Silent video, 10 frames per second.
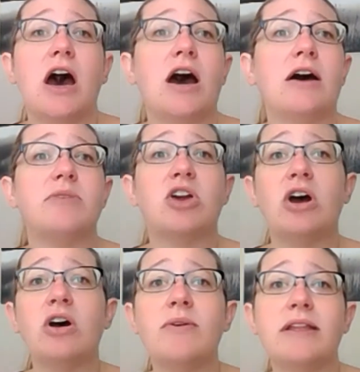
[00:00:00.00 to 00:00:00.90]

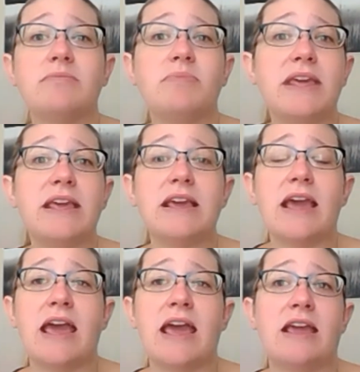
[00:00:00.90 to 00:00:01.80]
Go and be
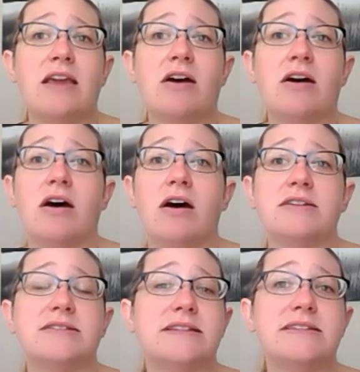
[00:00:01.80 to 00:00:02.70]
a
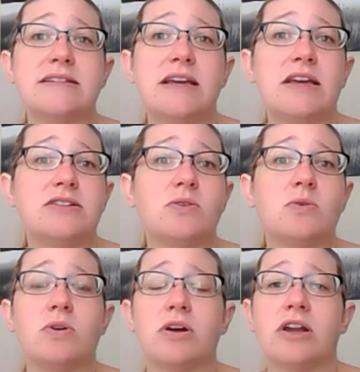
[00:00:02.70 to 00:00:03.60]
assistant
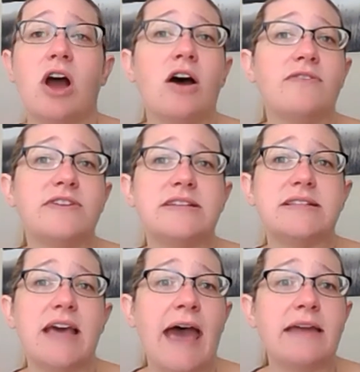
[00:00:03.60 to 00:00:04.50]
or an
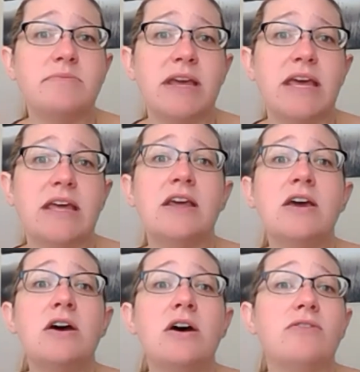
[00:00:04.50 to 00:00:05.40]
office admin
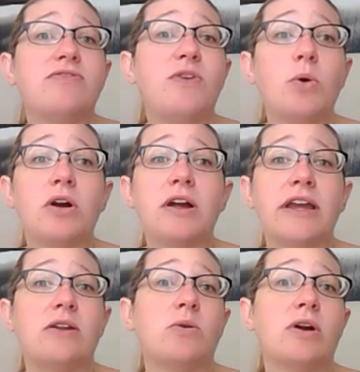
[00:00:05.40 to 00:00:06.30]
for
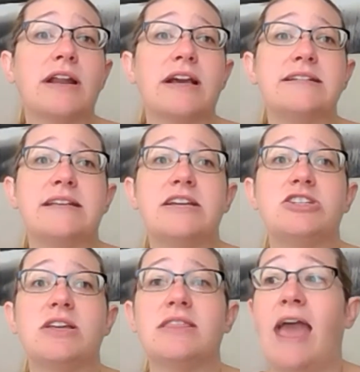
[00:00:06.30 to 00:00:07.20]
an
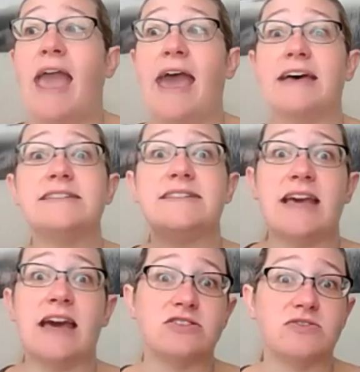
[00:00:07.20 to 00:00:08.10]
organization that has
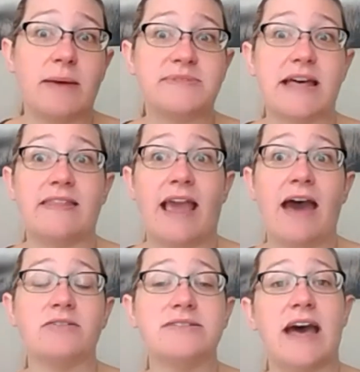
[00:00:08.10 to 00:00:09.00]
sales reps on the
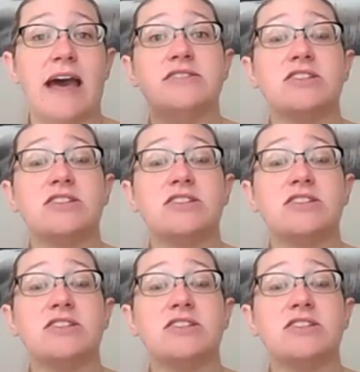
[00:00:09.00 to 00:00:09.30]
outside.